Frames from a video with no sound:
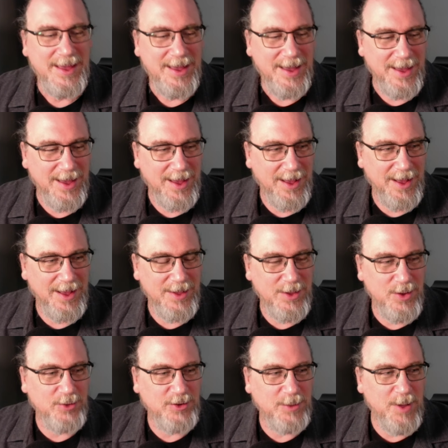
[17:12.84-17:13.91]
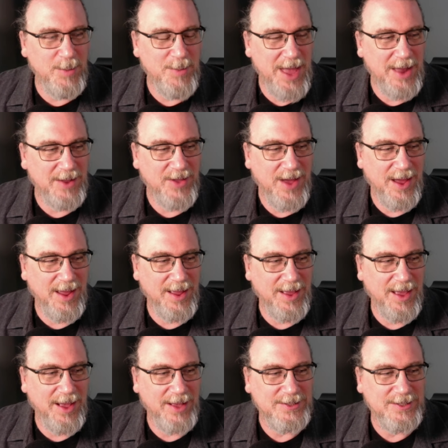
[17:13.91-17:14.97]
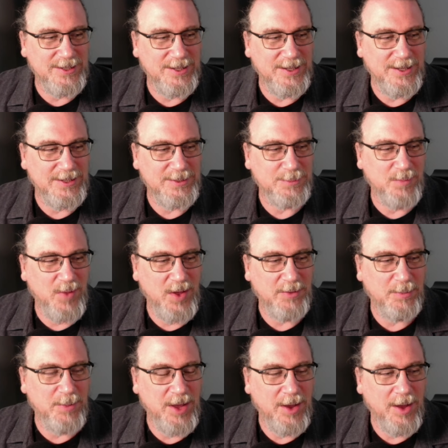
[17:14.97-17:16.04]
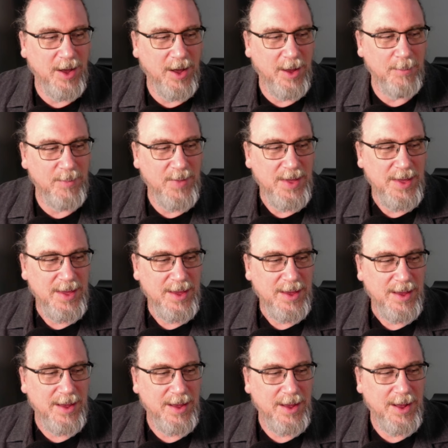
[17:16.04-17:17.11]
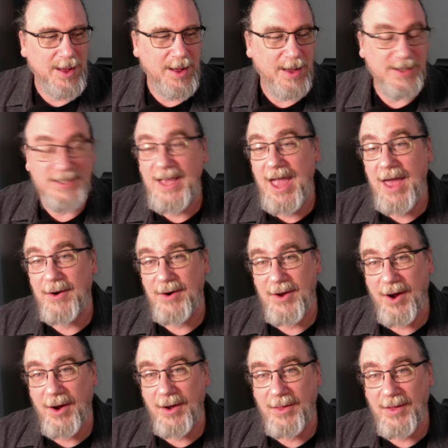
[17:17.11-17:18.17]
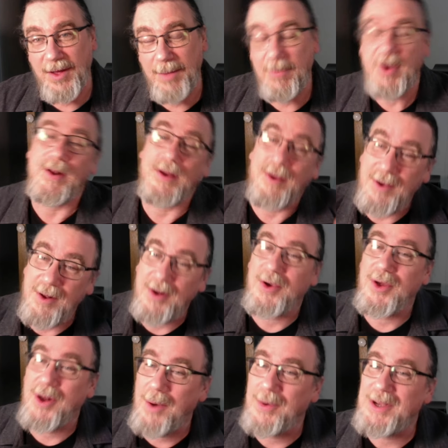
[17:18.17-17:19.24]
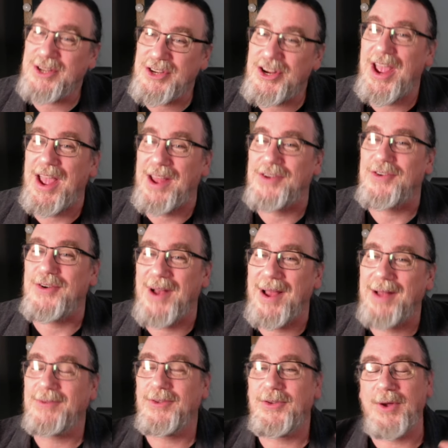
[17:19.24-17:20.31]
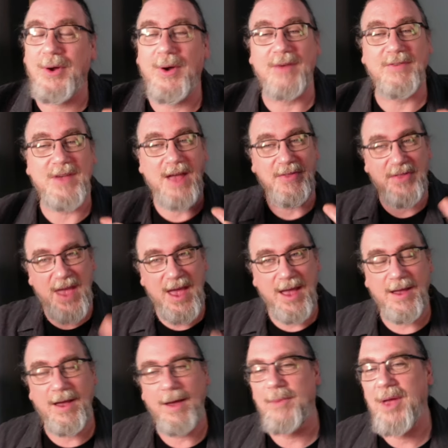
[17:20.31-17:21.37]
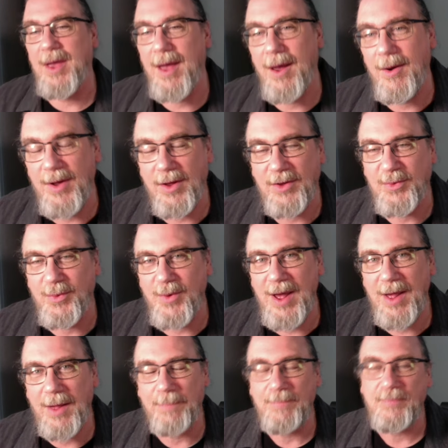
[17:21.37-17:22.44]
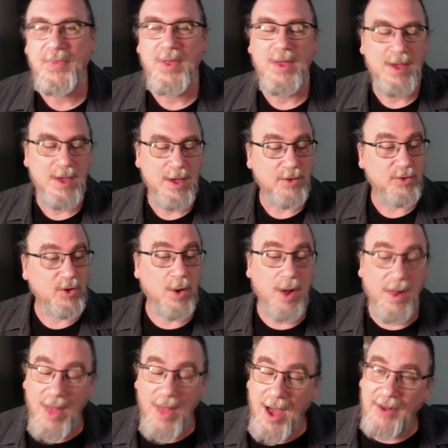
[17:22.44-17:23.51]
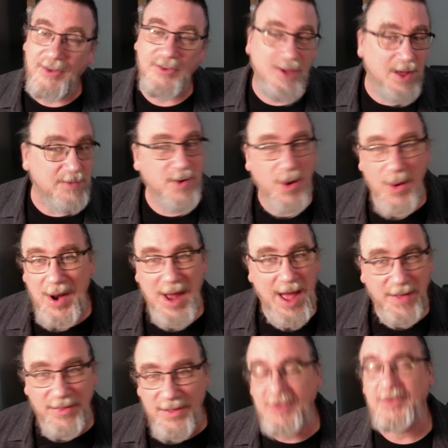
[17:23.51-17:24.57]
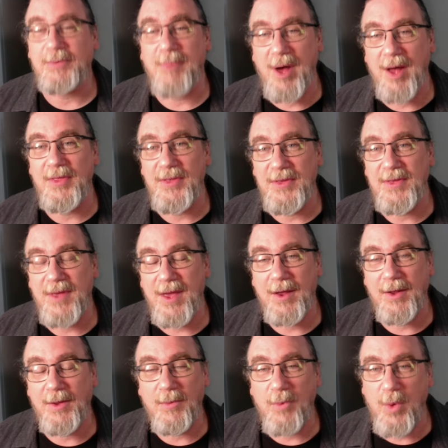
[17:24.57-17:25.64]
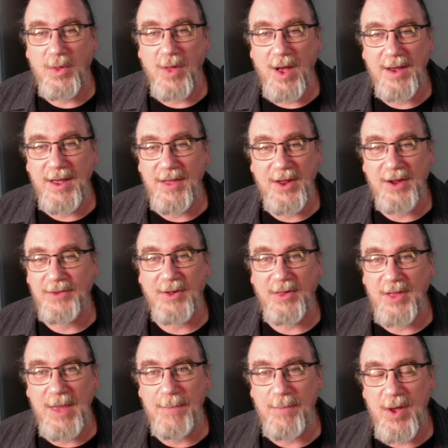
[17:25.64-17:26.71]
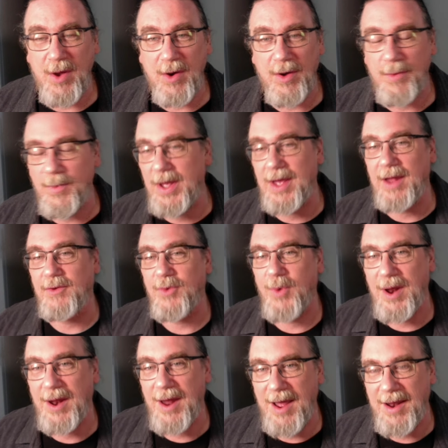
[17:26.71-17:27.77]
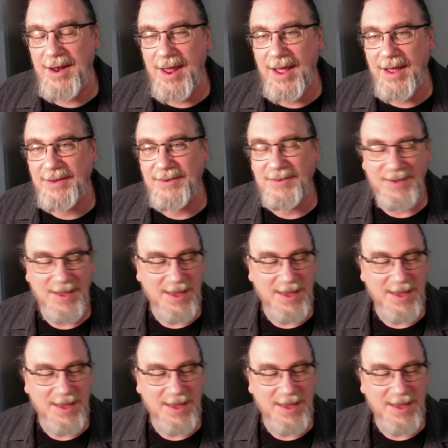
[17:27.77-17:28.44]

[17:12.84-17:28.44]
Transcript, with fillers: Uh, used to be Man in the High Castle. It's, it's become uh, a scanner darkly, but it, uh, you know, could always change, right? So I've got that coming out as well. So a lot of stuff going on this month. Uh, we're lucky that it's a leap year and we get 29 days.